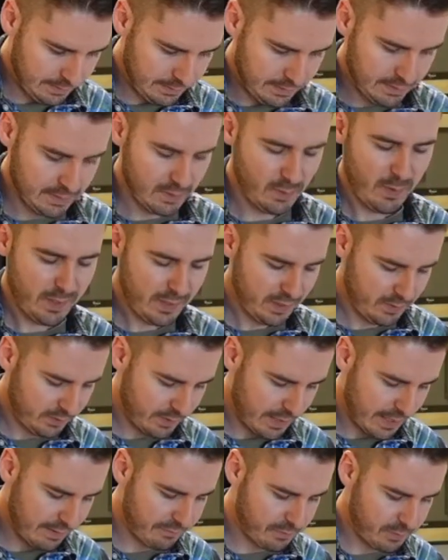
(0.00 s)
So what you're
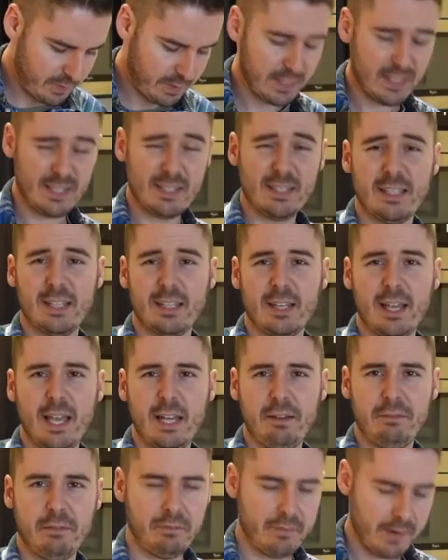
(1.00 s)
left with is kind of
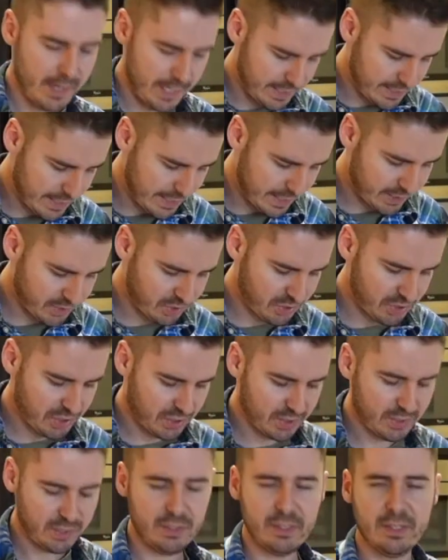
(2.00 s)
a funny texture.
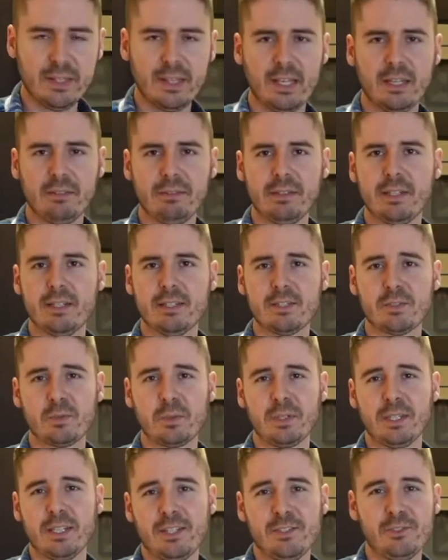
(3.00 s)
You could think of it as a
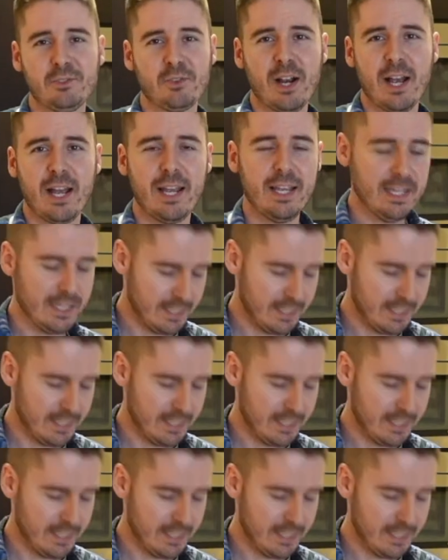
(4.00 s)
really dry